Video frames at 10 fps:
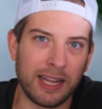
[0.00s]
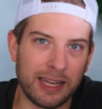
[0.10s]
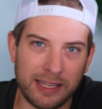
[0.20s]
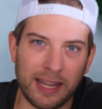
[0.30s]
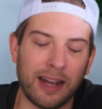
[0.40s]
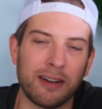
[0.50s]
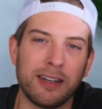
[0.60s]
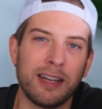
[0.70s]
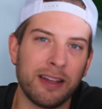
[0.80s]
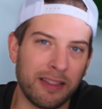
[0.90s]
And yeah,
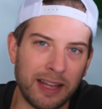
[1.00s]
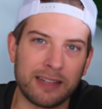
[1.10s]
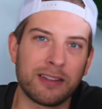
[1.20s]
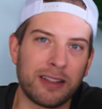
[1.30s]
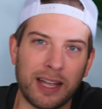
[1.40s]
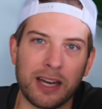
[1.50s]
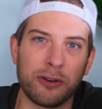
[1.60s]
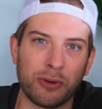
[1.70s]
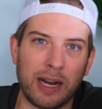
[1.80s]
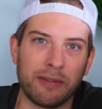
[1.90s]
that's a lot
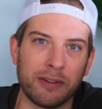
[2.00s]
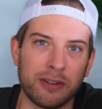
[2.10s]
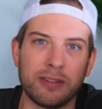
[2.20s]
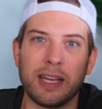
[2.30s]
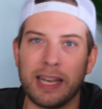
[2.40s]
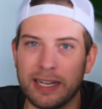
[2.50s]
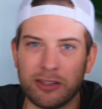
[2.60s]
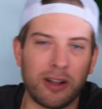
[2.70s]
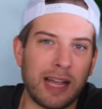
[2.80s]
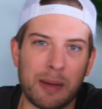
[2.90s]
of drivers, and it's
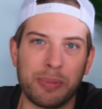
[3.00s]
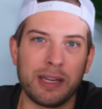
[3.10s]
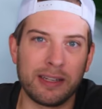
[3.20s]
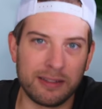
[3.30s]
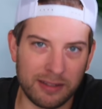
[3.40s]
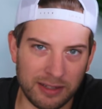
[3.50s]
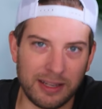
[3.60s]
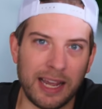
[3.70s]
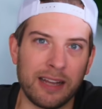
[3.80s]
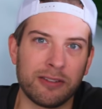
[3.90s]
all happening
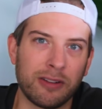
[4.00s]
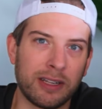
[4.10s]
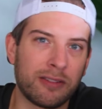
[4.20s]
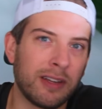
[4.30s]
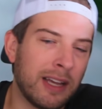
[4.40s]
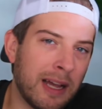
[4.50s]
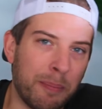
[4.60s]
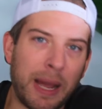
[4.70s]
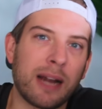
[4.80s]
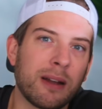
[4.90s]
today. So let's
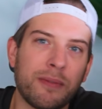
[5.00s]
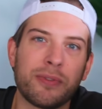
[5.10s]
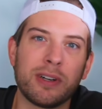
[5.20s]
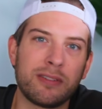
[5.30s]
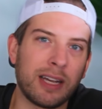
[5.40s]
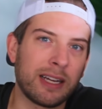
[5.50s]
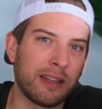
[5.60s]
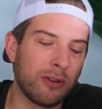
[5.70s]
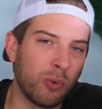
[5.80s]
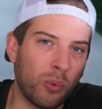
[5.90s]
back up for a
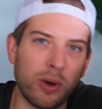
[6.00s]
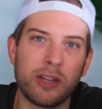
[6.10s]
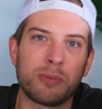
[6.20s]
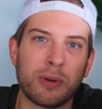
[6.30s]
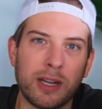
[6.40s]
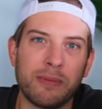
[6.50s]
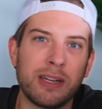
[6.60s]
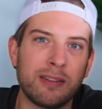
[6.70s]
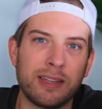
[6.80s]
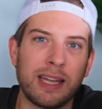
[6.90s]
second. What does
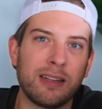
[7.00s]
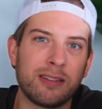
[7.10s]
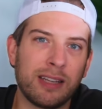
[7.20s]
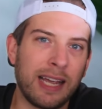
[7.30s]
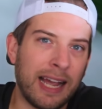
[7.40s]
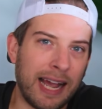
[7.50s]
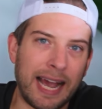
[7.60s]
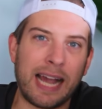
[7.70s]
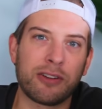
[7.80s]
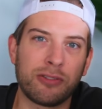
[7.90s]
prohibited status
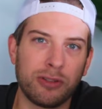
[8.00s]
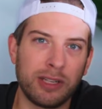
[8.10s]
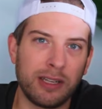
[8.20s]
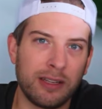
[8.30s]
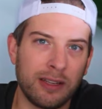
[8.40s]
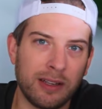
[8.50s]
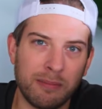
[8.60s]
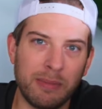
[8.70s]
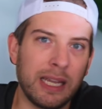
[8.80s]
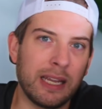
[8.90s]
actually
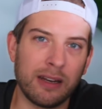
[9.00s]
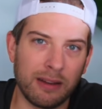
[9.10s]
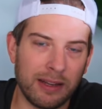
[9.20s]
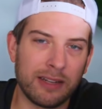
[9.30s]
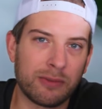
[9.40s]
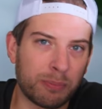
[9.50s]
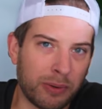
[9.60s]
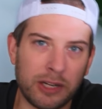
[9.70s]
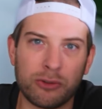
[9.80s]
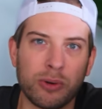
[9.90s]
mean? It's
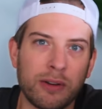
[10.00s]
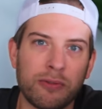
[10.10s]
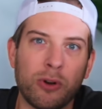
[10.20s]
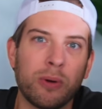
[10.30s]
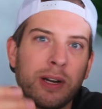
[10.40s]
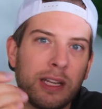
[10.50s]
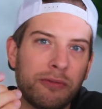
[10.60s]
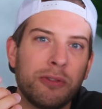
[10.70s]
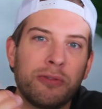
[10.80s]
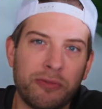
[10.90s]
pretty straightforward.
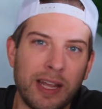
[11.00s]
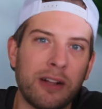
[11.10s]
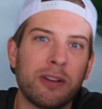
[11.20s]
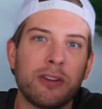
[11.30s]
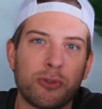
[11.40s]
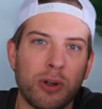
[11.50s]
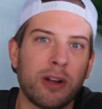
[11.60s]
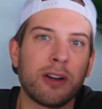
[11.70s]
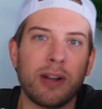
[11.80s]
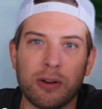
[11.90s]
If you failed a
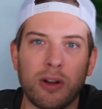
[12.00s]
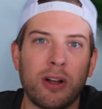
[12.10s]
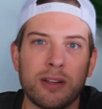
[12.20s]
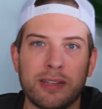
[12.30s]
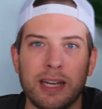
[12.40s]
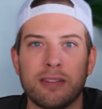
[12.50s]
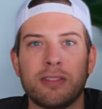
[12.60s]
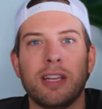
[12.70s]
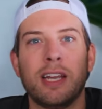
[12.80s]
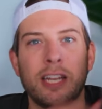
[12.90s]
drug or alcohol
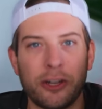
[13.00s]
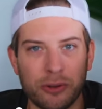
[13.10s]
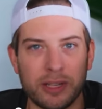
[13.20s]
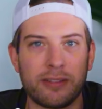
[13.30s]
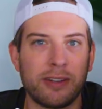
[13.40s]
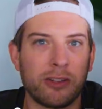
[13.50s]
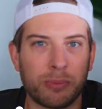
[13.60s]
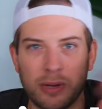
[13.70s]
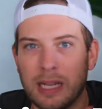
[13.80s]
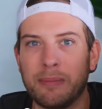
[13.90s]
test, you're listed as
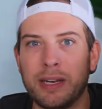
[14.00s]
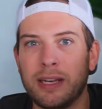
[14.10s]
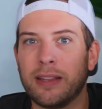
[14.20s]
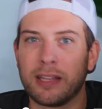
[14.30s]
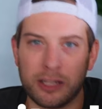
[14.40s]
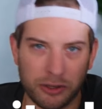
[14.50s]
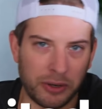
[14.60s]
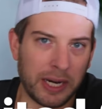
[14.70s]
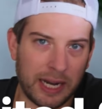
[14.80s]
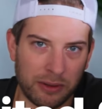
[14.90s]
prohibited in the
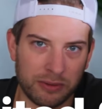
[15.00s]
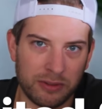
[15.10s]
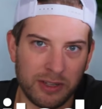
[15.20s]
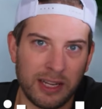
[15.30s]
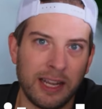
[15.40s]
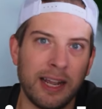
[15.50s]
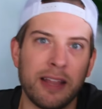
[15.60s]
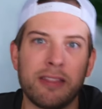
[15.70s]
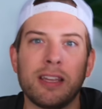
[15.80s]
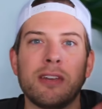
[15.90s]
clearinghouse.
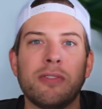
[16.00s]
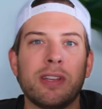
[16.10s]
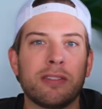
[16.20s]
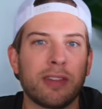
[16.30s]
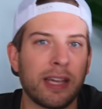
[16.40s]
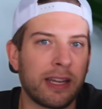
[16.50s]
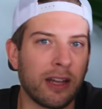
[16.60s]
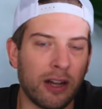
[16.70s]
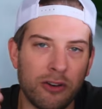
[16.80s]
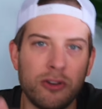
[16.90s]
And think of it as like
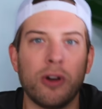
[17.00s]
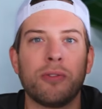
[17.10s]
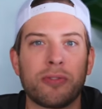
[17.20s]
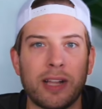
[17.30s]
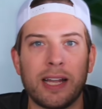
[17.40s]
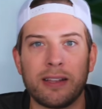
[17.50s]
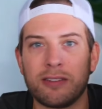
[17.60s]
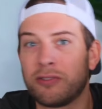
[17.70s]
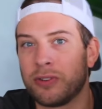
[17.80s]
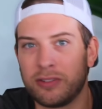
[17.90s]
a no-fly
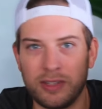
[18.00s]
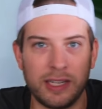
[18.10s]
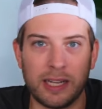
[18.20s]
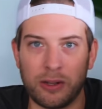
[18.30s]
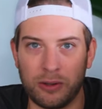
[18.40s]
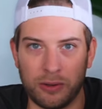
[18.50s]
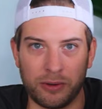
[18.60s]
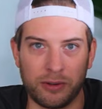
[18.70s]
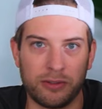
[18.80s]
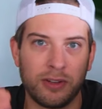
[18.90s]
list for C D L
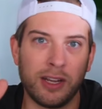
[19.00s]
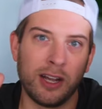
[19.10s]
holders.